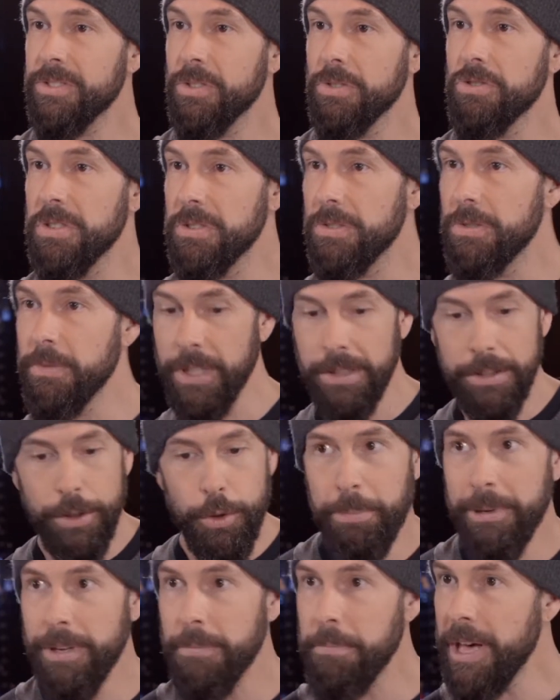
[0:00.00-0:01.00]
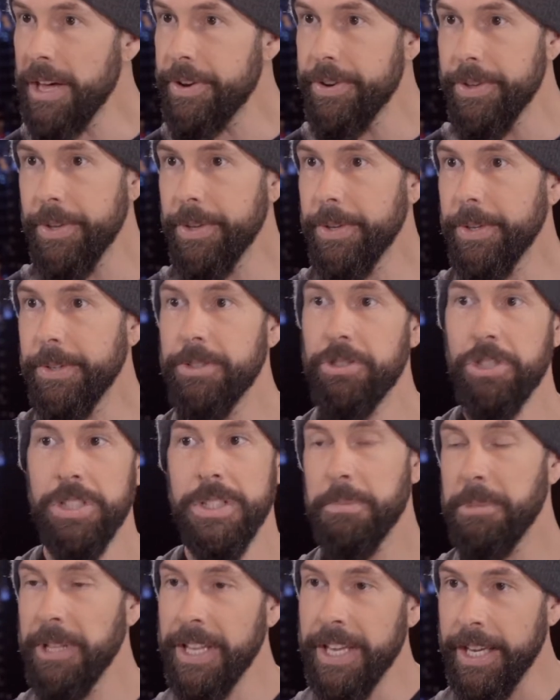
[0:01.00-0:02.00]
so she's doing looping pedals,
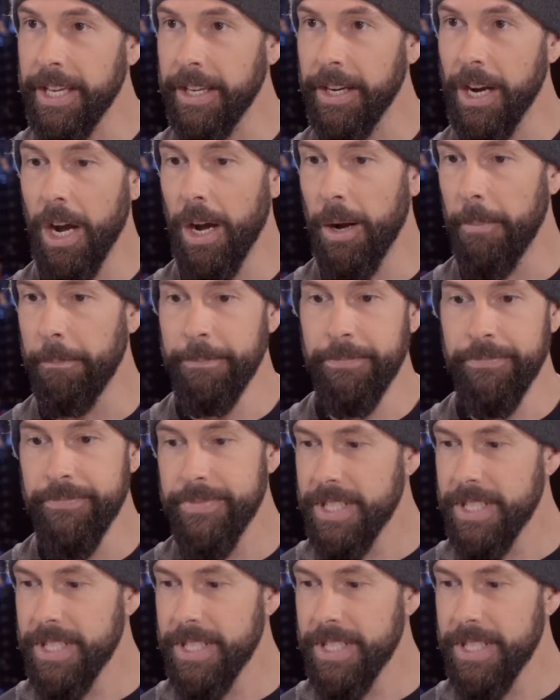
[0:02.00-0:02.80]
she's playing um,